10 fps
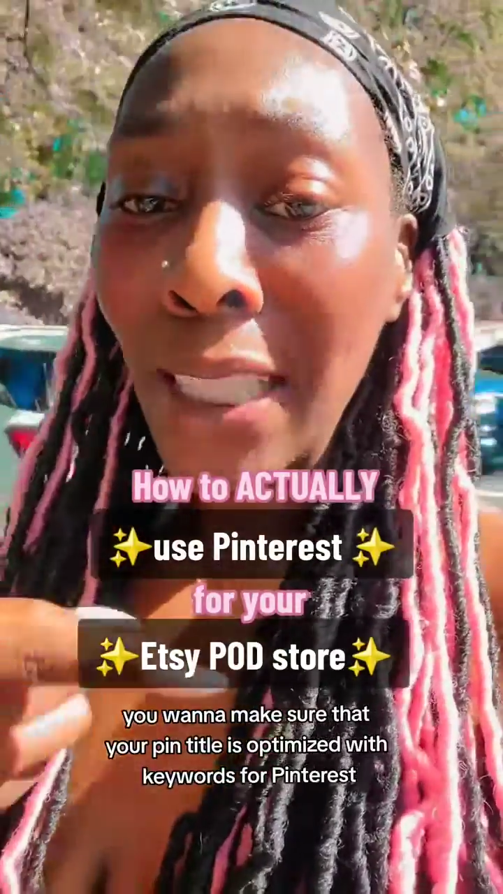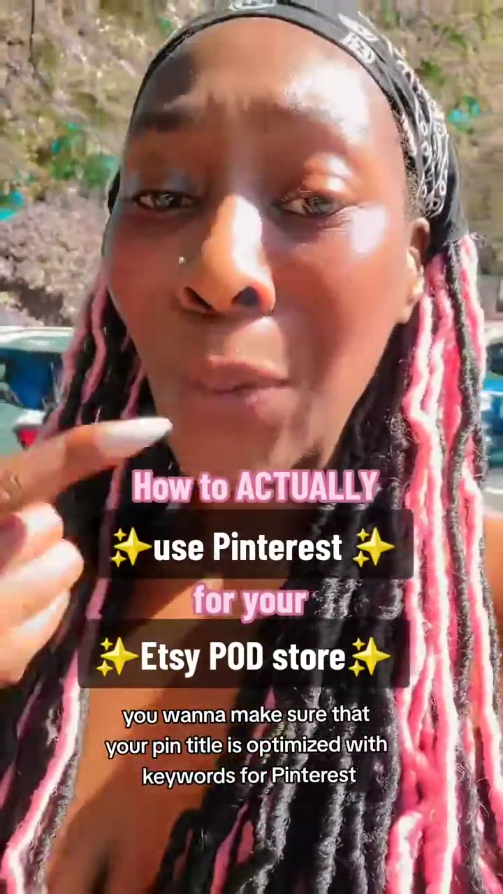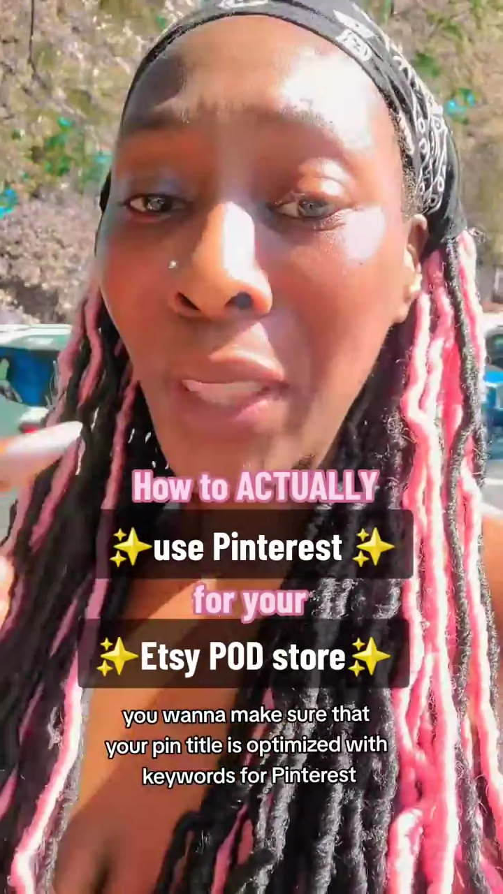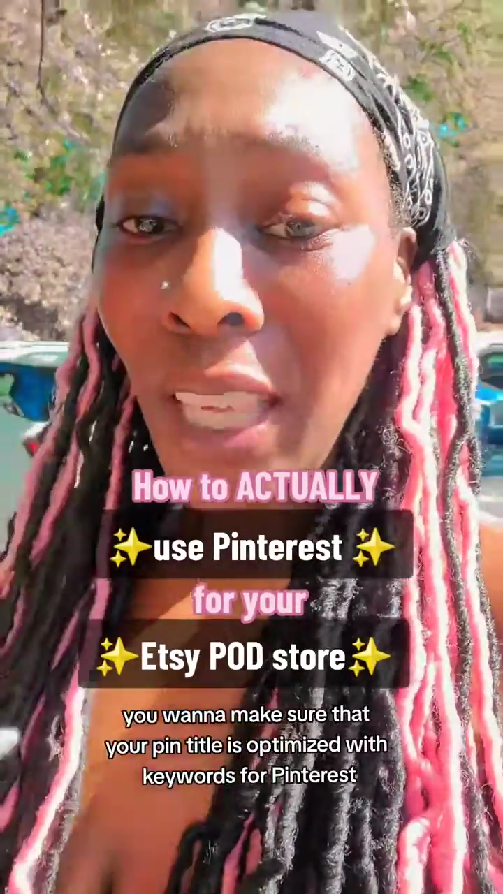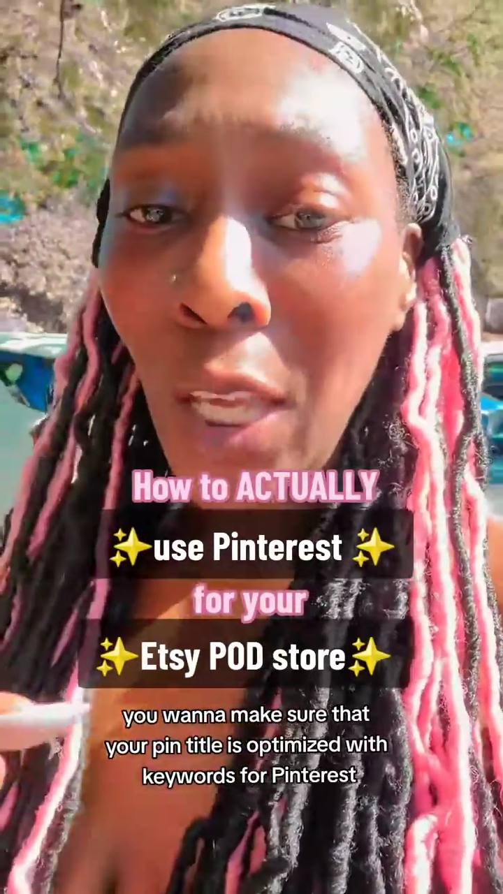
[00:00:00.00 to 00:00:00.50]

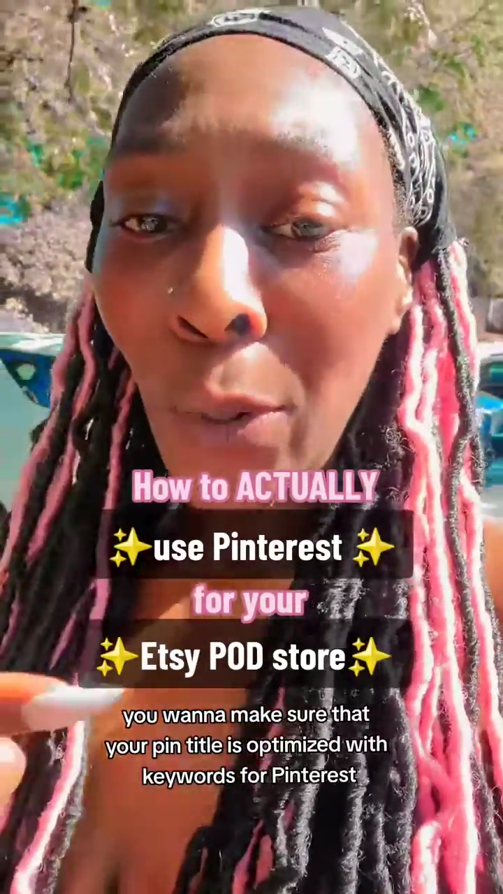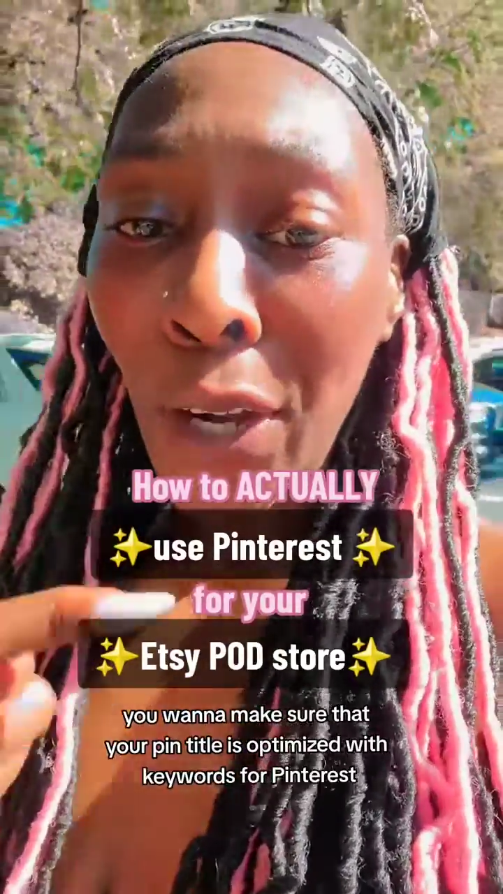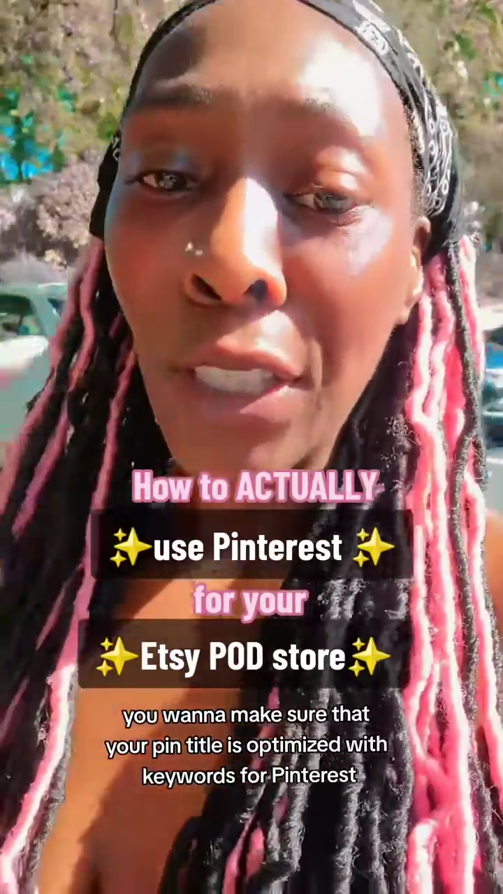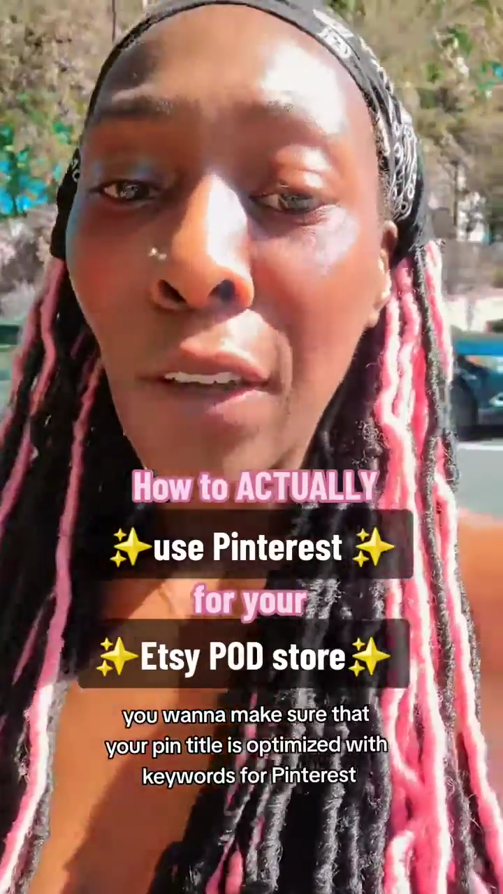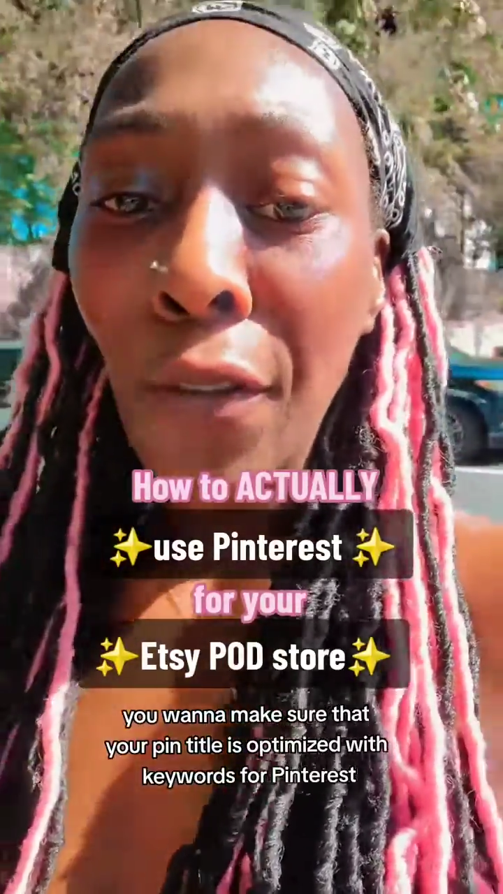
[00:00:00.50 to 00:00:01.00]
for
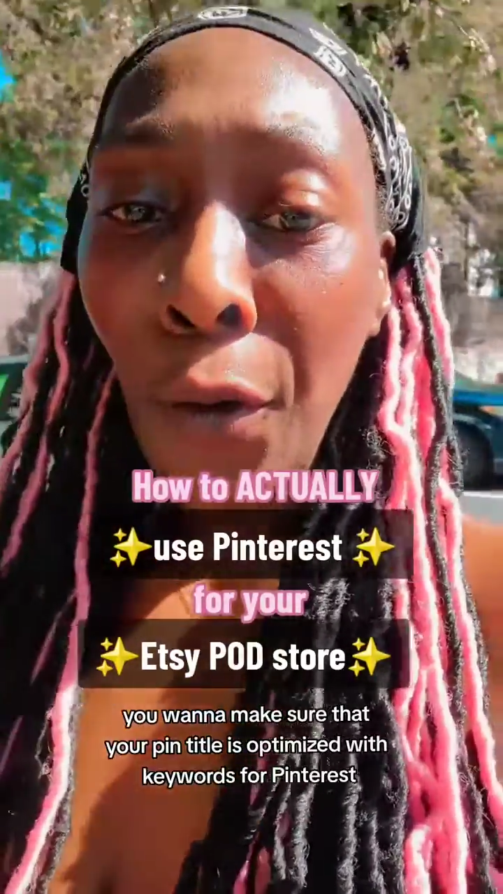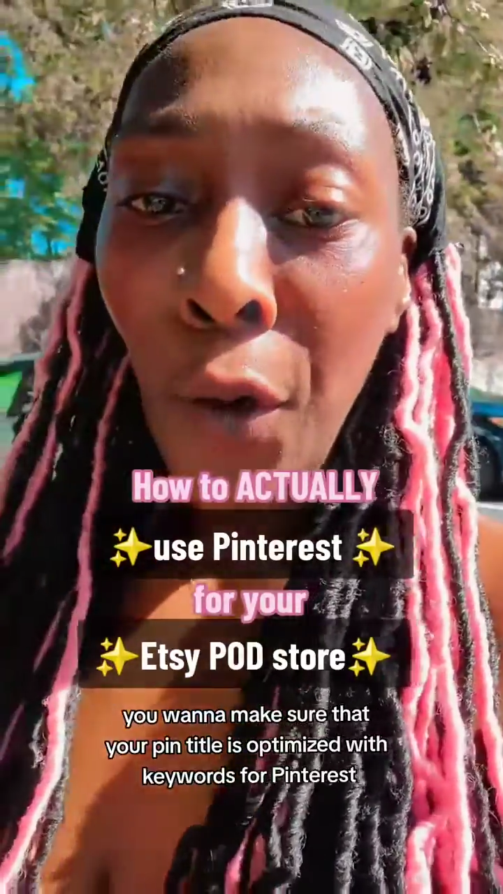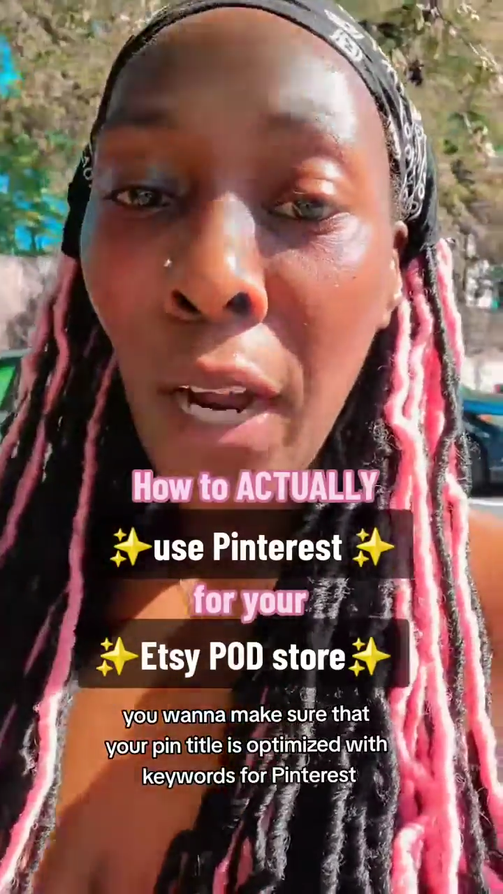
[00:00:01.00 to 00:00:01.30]
Pinterest.